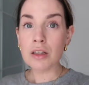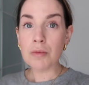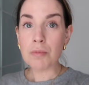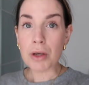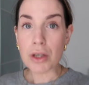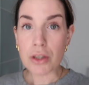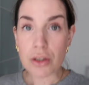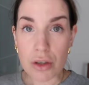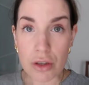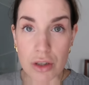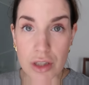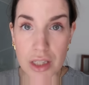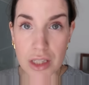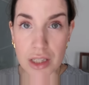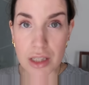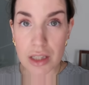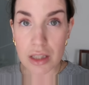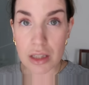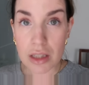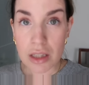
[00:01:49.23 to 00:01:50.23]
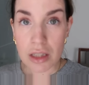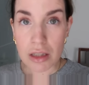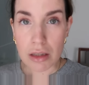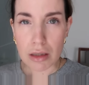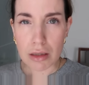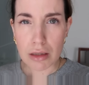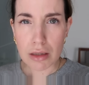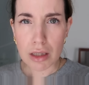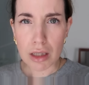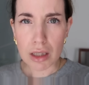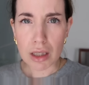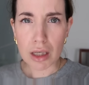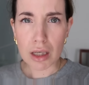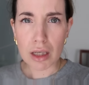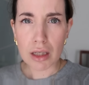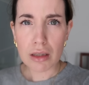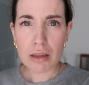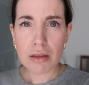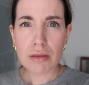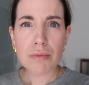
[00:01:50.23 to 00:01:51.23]
Botox is starting to kick
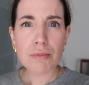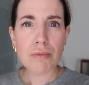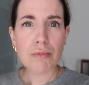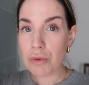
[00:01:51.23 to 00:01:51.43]
in.